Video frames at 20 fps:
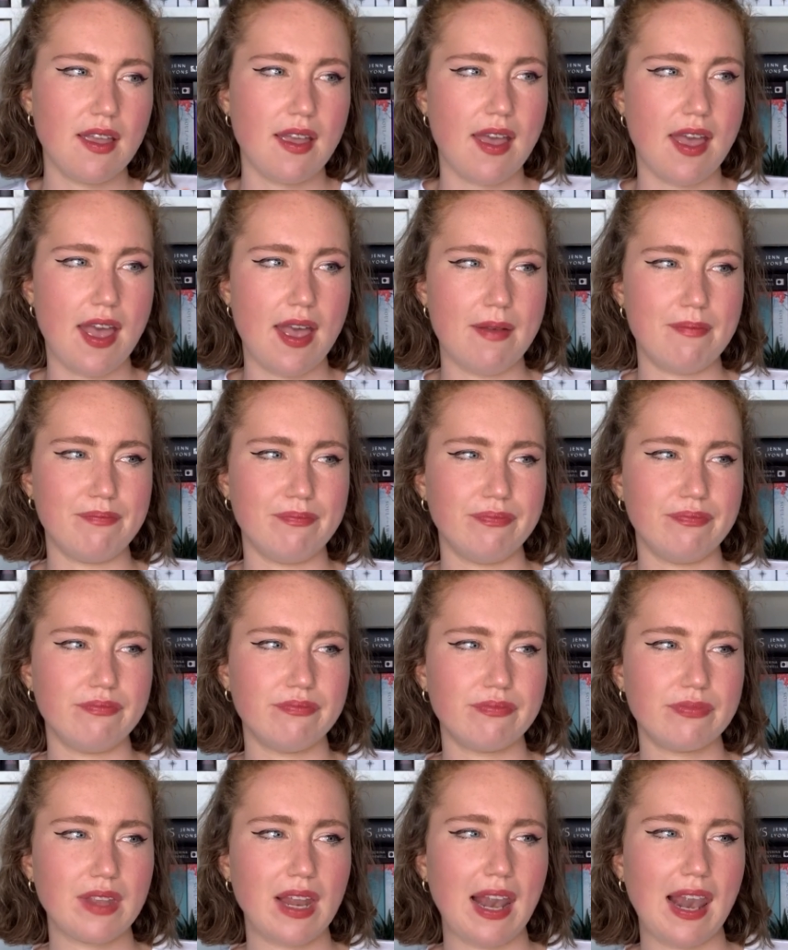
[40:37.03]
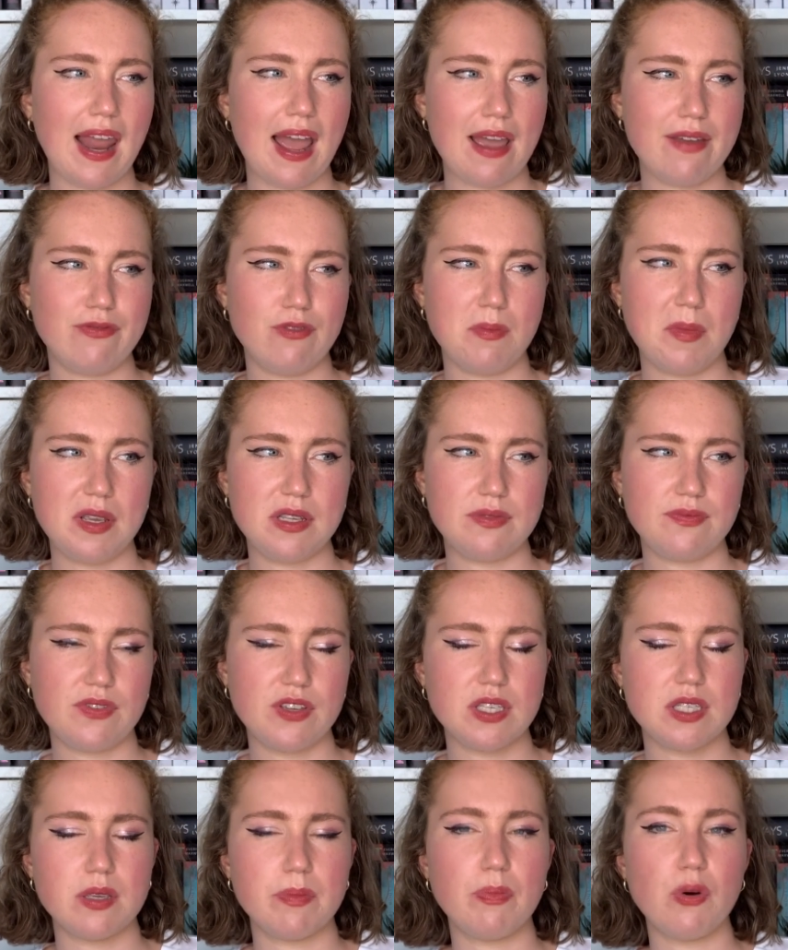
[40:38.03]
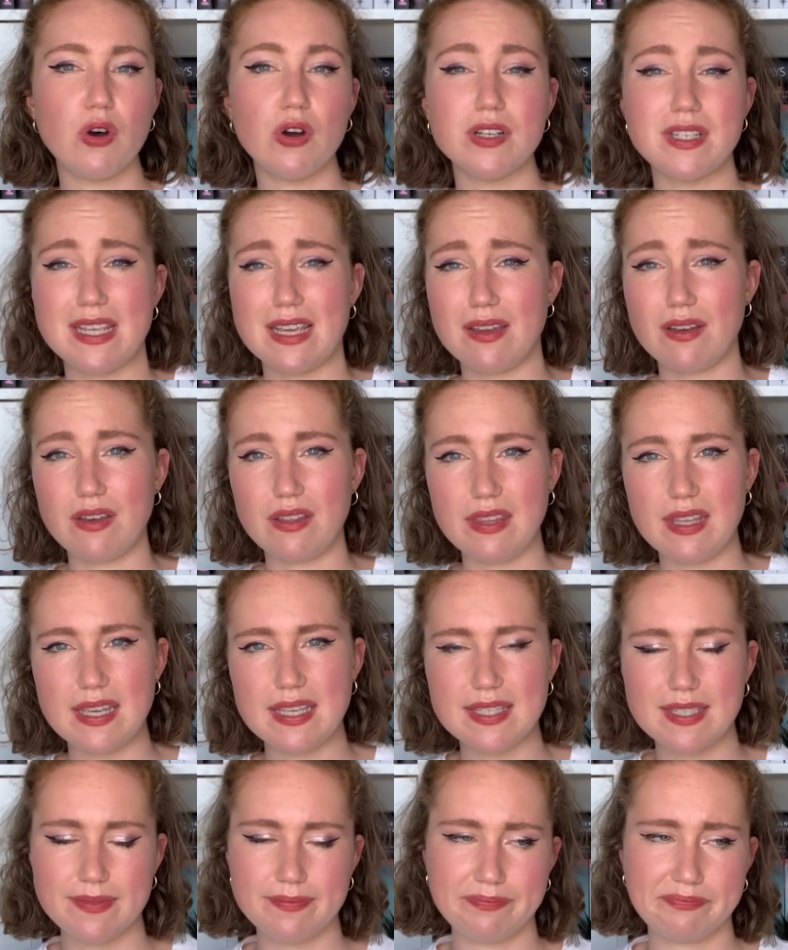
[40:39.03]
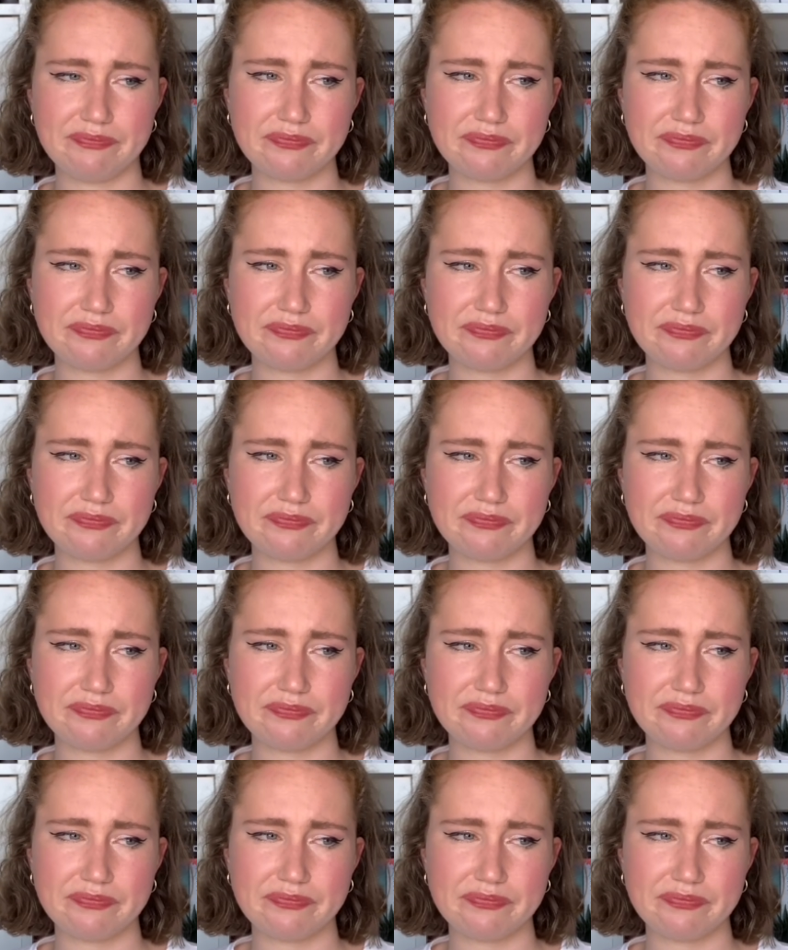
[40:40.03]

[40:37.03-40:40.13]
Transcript: um life almost for supporting others